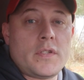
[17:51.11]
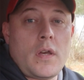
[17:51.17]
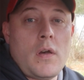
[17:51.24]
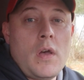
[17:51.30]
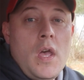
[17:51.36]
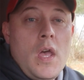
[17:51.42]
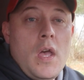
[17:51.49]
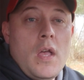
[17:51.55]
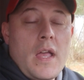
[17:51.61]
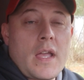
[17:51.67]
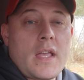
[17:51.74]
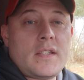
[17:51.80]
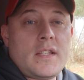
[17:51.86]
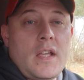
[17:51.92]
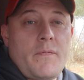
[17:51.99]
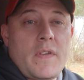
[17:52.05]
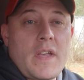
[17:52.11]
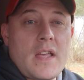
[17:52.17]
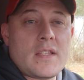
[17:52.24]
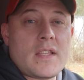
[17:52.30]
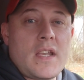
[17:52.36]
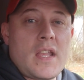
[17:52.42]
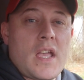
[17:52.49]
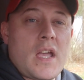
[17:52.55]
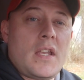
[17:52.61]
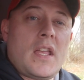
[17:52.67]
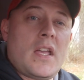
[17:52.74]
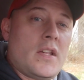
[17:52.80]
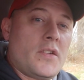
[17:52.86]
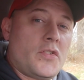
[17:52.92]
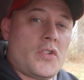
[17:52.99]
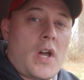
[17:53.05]
So like I said, if you guys got any
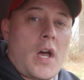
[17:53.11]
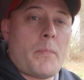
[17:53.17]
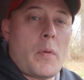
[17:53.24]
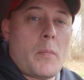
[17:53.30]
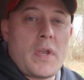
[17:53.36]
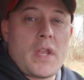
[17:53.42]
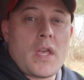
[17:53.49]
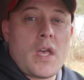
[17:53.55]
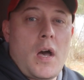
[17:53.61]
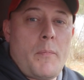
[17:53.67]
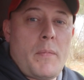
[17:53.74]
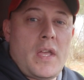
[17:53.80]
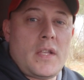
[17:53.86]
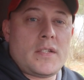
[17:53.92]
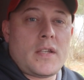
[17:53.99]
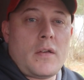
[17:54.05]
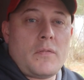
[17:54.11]
ideas, drop them in the comments.